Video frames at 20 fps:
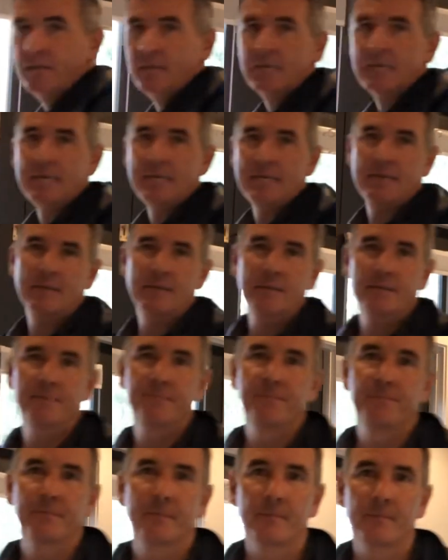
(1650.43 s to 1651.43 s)
hear.
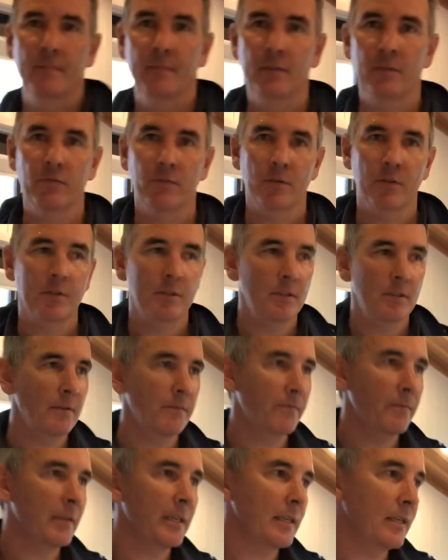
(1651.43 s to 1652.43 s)
Just want to see
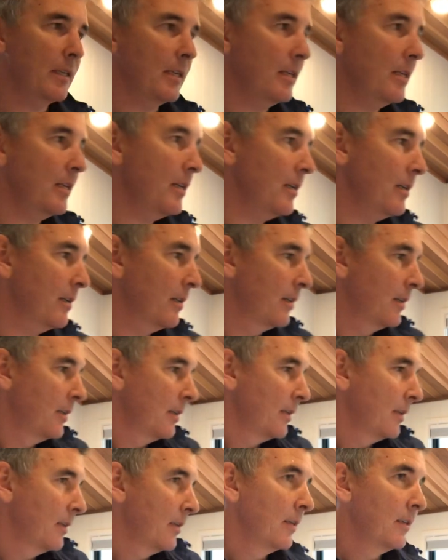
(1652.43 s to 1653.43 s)
if we can hear
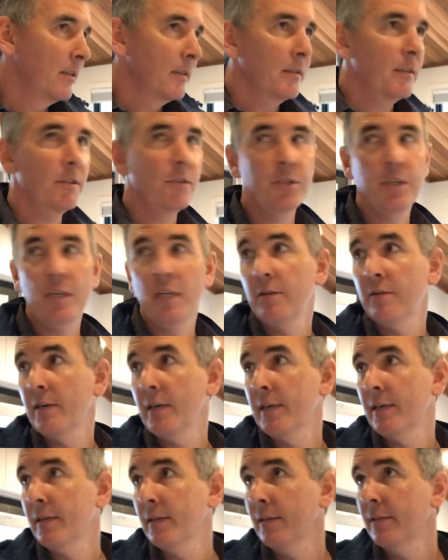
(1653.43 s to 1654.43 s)
the
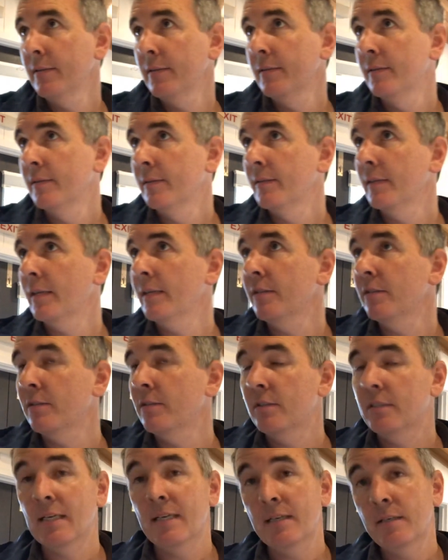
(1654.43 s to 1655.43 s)
generator. Now this
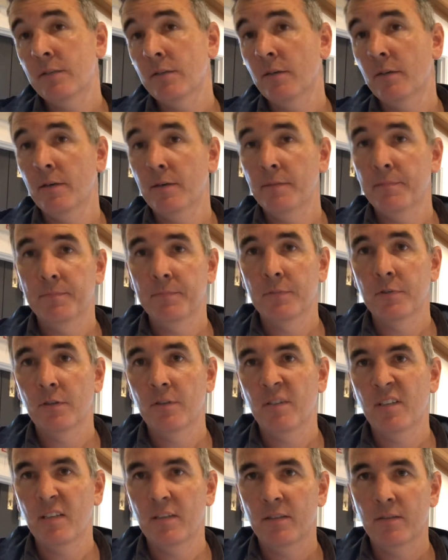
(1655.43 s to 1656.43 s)
is daytime, so
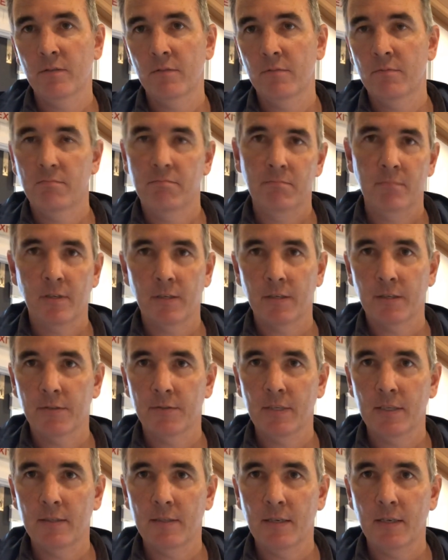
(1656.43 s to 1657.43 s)
things, like I
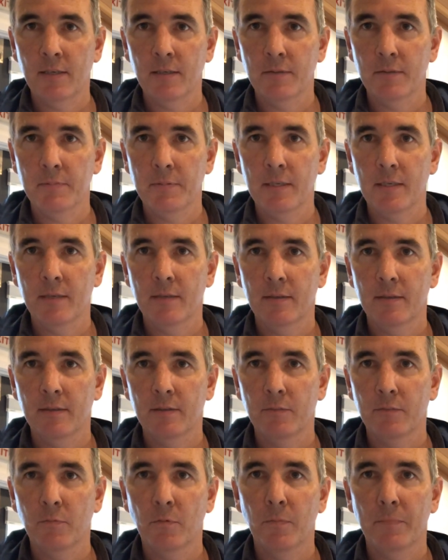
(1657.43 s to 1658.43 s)
said,
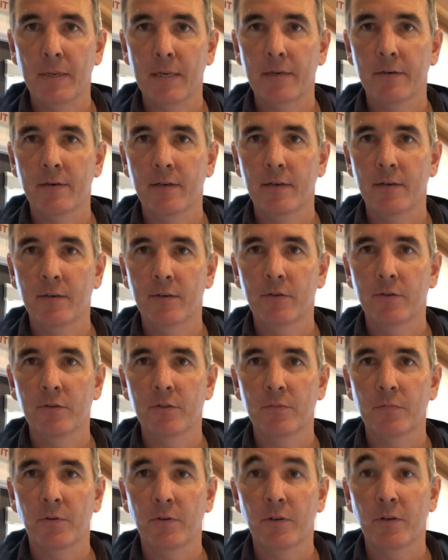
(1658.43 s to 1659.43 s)
there's more background
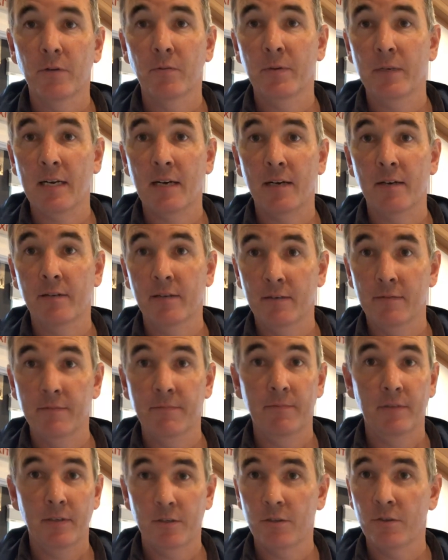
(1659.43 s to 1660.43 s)
noise, although we are in an
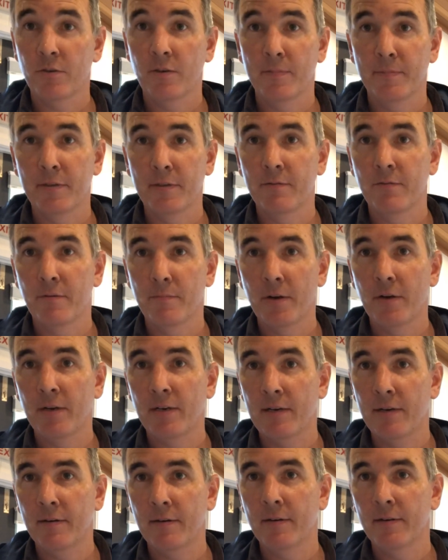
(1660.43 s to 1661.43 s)
extremely remote
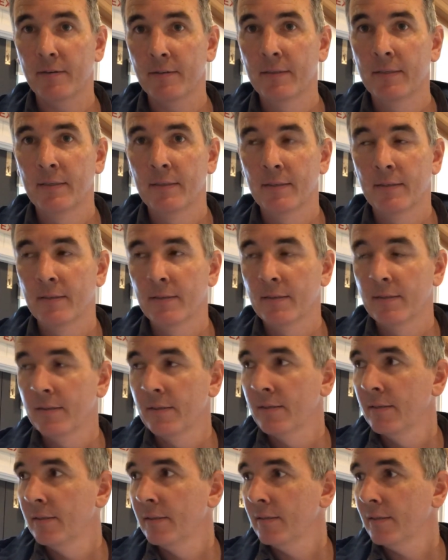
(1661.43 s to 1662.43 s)
area.
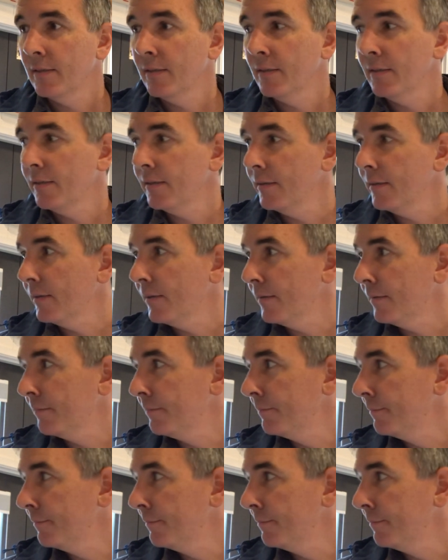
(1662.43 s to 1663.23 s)
And I